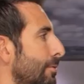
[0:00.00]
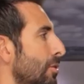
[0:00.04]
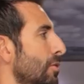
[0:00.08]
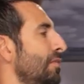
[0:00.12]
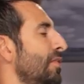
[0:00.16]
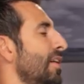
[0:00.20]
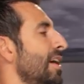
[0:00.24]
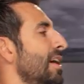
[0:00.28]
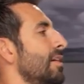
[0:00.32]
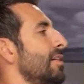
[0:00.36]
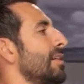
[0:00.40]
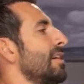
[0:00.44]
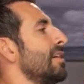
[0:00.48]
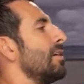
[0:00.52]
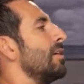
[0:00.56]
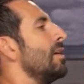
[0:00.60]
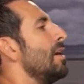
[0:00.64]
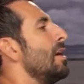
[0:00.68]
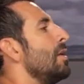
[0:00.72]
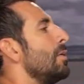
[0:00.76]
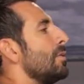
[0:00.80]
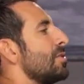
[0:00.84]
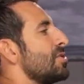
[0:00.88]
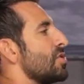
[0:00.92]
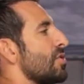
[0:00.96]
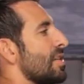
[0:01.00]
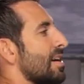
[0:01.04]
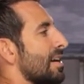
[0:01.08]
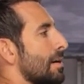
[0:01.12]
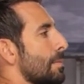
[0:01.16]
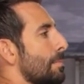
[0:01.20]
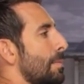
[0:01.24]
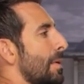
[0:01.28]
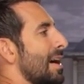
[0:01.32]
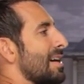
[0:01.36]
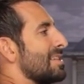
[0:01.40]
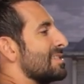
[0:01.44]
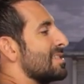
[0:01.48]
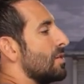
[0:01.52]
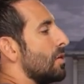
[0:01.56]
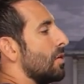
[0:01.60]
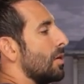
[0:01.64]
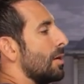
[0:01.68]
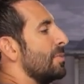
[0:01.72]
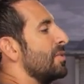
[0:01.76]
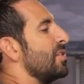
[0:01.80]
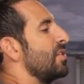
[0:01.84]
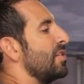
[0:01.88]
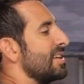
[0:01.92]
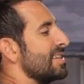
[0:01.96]
profile here, show that composite
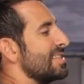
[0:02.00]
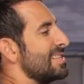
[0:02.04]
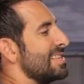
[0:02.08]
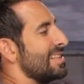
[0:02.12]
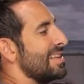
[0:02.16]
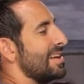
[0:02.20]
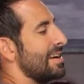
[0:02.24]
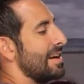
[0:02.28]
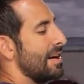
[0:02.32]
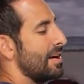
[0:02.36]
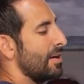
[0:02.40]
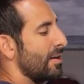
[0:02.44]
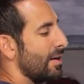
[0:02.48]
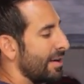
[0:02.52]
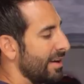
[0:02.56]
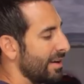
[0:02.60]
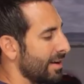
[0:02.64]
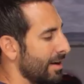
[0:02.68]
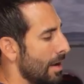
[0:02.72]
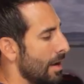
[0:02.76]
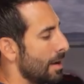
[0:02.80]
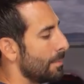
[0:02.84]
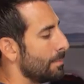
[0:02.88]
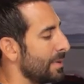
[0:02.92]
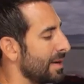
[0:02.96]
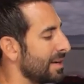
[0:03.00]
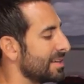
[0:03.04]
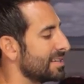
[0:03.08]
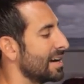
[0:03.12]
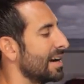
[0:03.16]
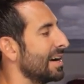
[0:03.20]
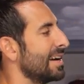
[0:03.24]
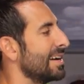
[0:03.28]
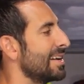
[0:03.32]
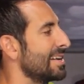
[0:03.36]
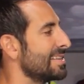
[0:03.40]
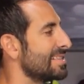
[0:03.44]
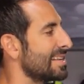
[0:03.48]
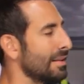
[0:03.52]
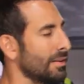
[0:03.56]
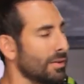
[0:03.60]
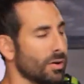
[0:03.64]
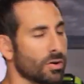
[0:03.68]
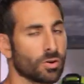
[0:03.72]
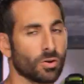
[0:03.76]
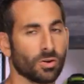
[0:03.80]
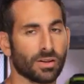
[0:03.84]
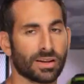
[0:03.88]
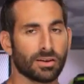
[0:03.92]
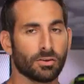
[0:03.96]
armor. You can see that area. Big Dainese
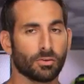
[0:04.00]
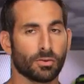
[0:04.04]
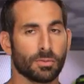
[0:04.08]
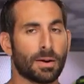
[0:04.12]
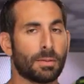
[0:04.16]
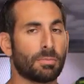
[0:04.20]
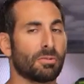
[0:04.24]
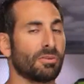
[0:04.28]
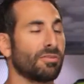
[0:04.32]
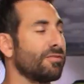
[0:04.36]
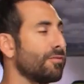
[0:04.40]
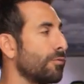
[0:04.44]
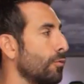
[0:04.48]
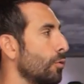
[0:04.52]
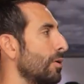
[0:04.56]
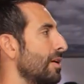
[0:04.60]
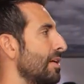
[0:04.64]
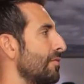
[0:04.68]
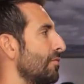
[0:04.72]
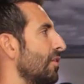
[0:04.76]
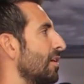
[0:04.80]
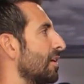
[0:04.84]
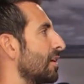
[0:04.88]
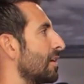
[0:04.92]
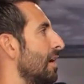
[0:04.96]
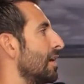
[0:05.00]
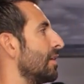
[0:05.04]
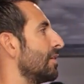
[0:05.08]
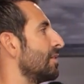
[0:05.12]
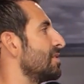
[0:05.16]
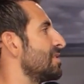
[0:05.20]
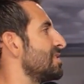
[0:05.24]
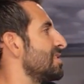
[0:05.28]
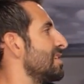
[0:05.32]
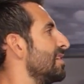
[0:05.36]
logo. Remember, four different colors